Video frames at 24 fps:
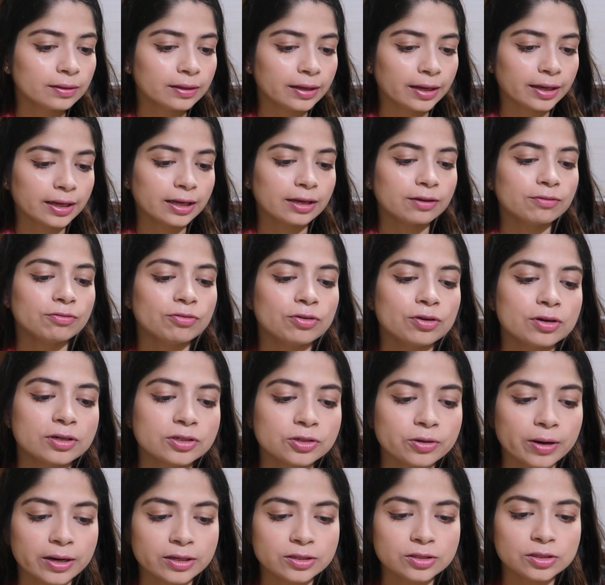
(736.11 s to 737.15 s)
Like, if you're
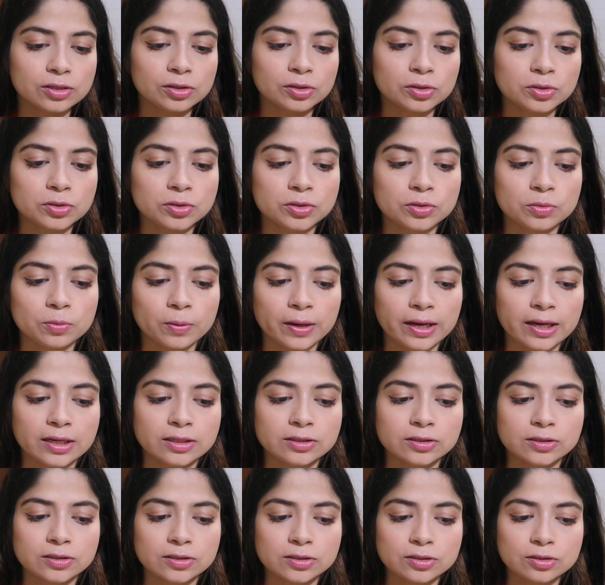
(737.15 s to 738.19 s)
trying to lose
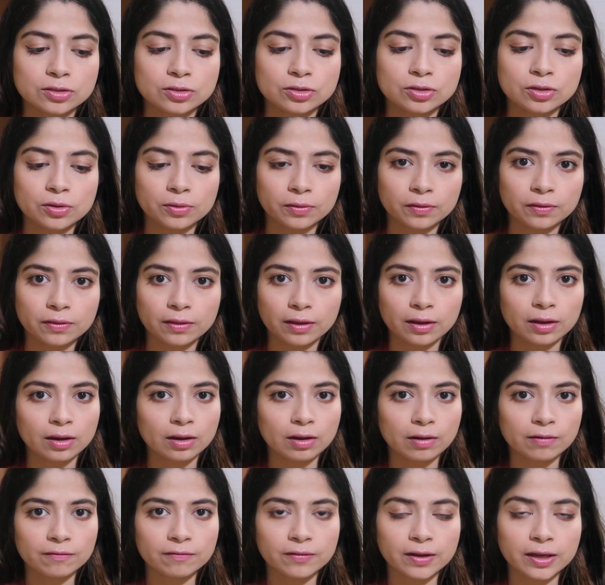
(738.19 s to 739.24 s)
weight, just don't think
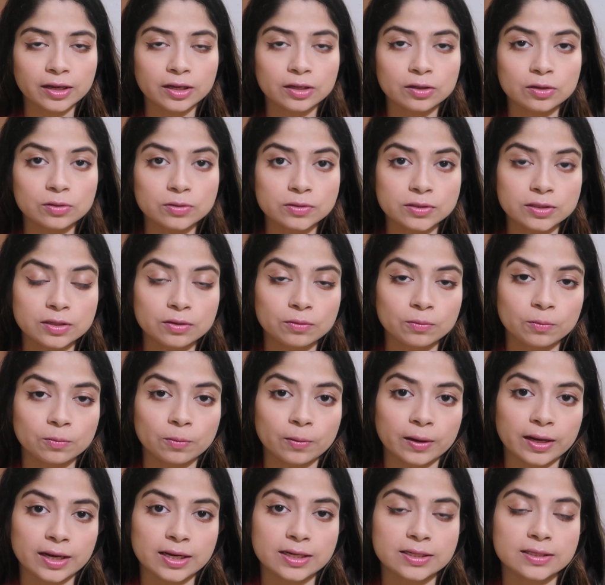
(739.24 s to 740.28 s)
of like losing
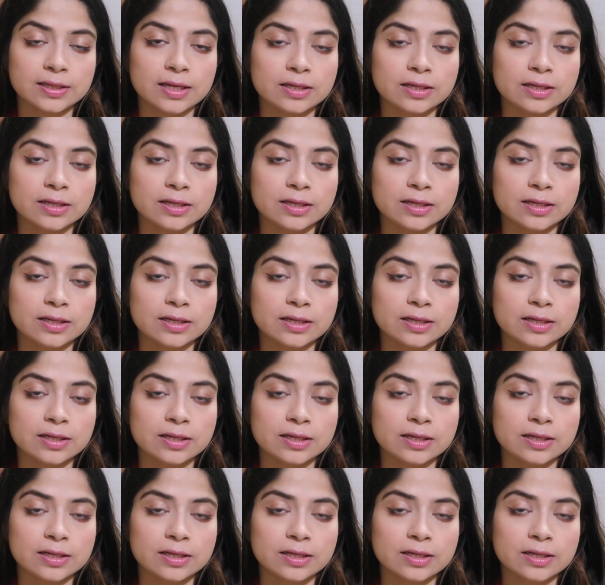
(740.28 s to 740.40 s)
weight.